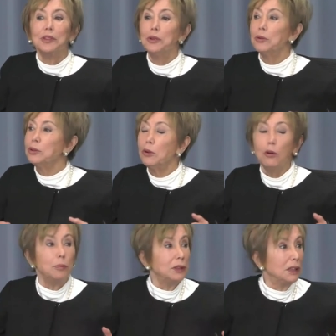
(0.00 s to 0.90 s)
you know
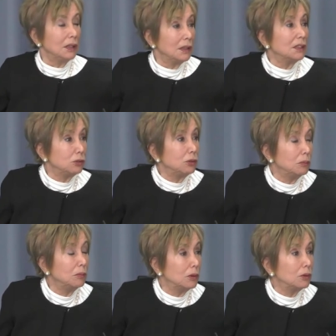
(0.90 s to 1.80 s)
nobody in this
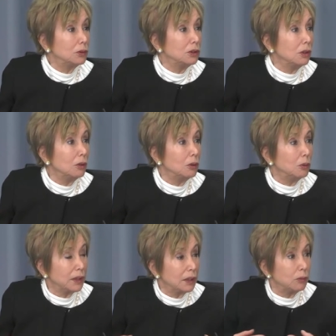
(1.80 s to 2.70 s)
room could
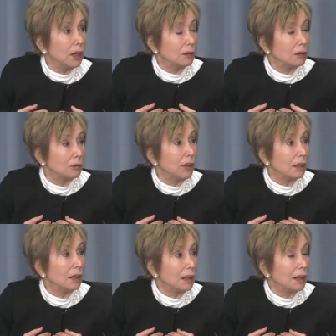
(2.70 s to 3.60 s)
know whether we're, we're